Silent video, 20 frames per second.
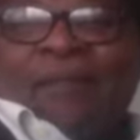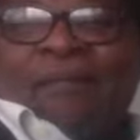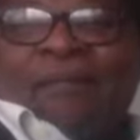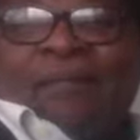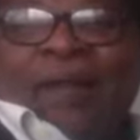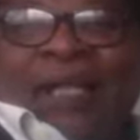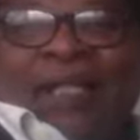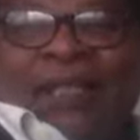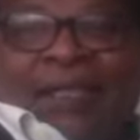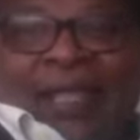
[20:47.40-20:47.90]

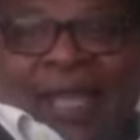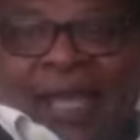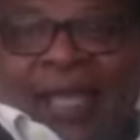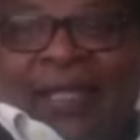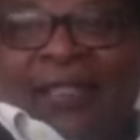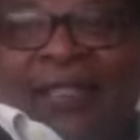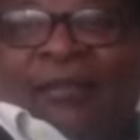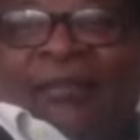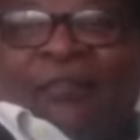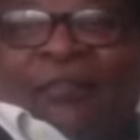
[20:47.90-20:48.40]
But
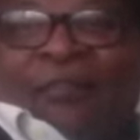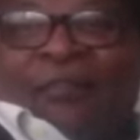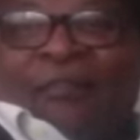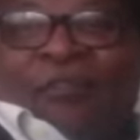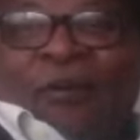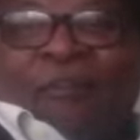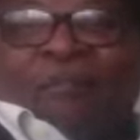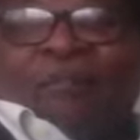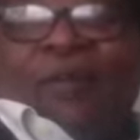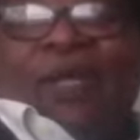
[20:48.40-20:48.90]
then,
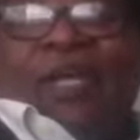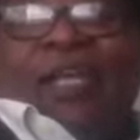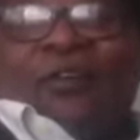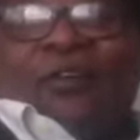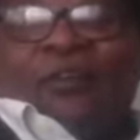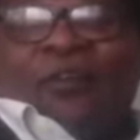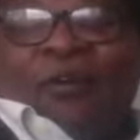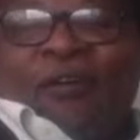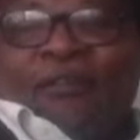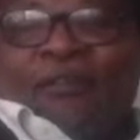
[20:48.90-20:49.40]
for many
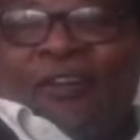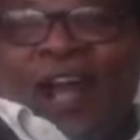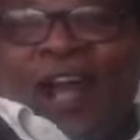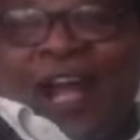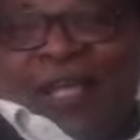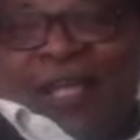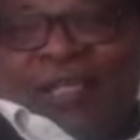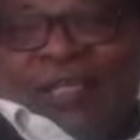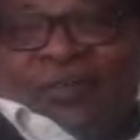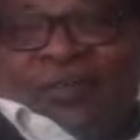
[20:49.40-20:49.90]
of
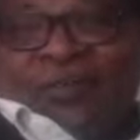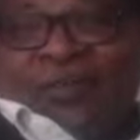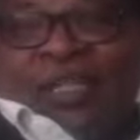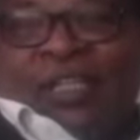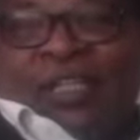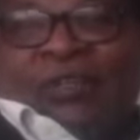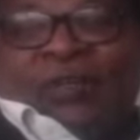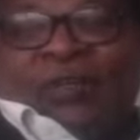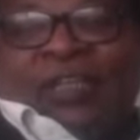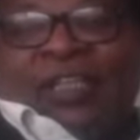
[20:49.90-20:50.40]
us,
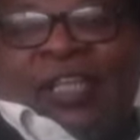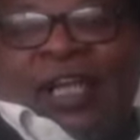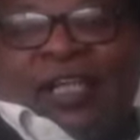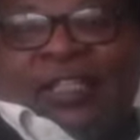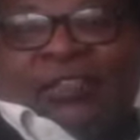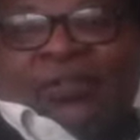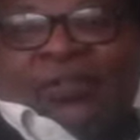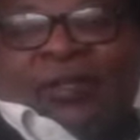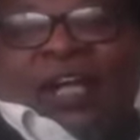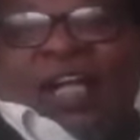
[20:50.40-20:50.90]
we know
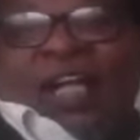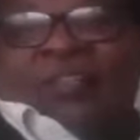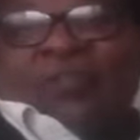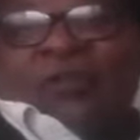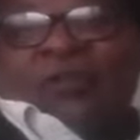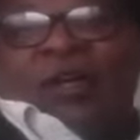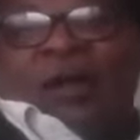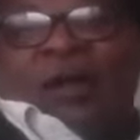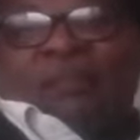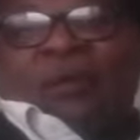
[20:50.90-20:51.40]
that you can't
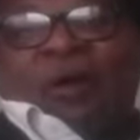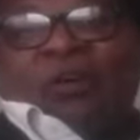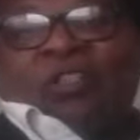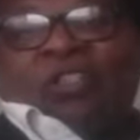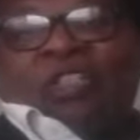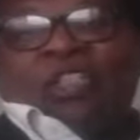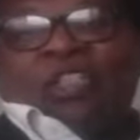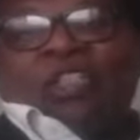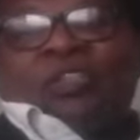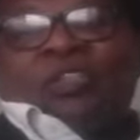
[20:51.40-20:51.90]
talk
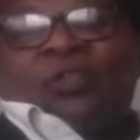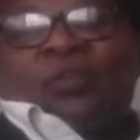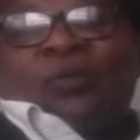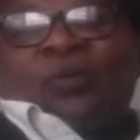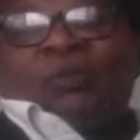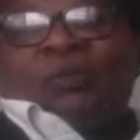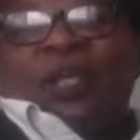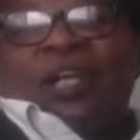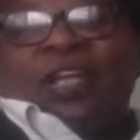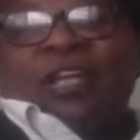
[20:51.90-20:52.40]
about these
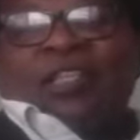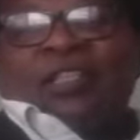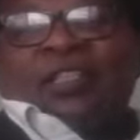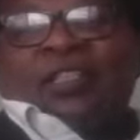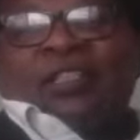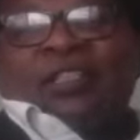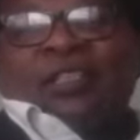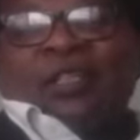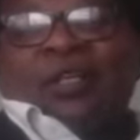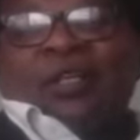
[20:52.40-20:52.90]
two
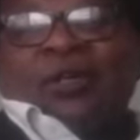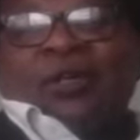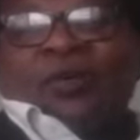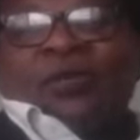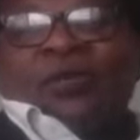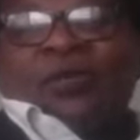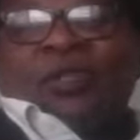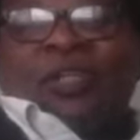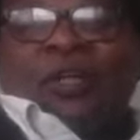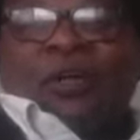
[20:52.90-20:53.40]
brands
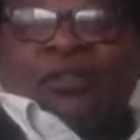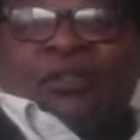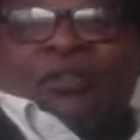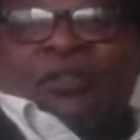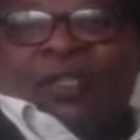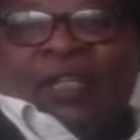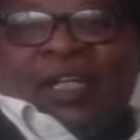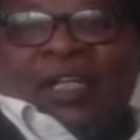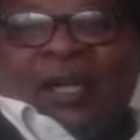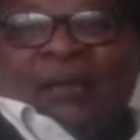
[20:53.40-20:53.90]
without
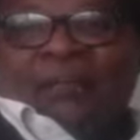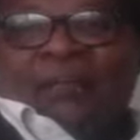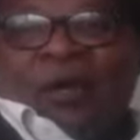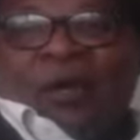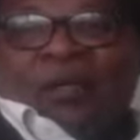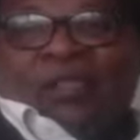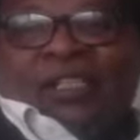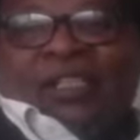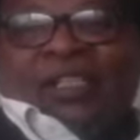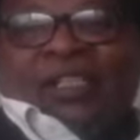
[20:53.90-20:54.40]
talking
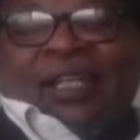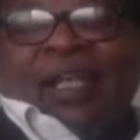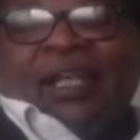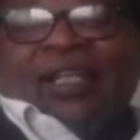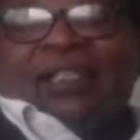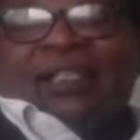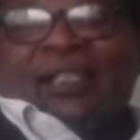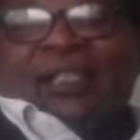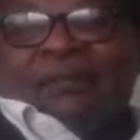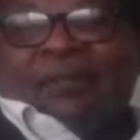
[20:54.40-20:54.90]
about
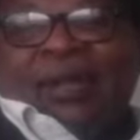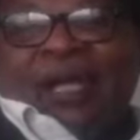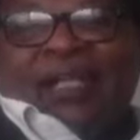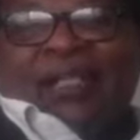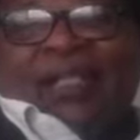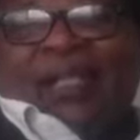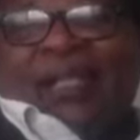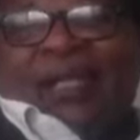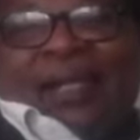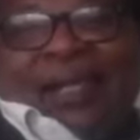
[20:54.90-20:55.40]
Nelson
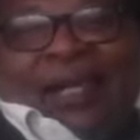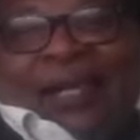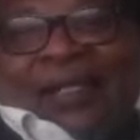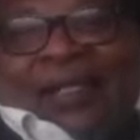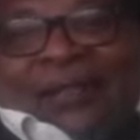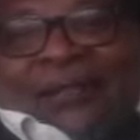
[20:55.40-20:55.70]
Mandela.